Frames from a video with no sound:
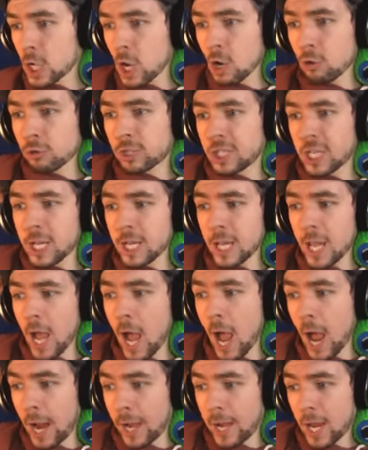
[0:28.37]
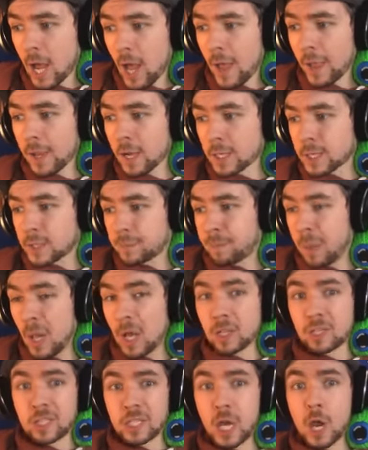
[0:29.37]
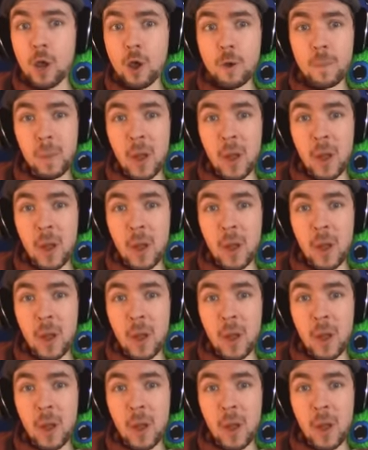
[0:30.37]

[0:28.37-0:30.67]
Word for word: you see that? I got plus two